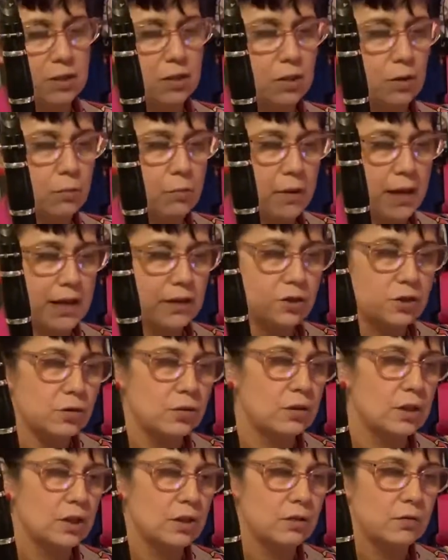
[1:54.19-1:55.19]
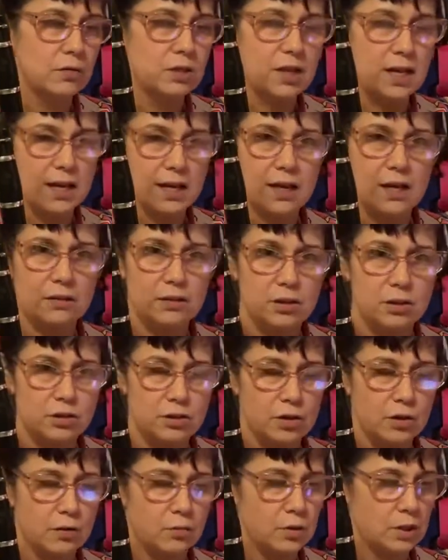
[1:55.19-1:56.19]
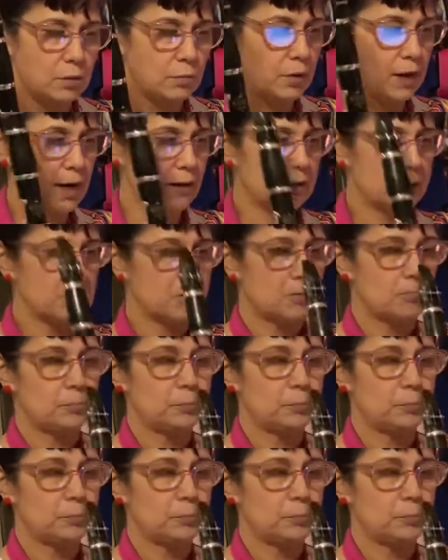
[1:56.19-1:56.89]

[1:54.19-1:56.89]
So make sure that you take out the slur when you practice.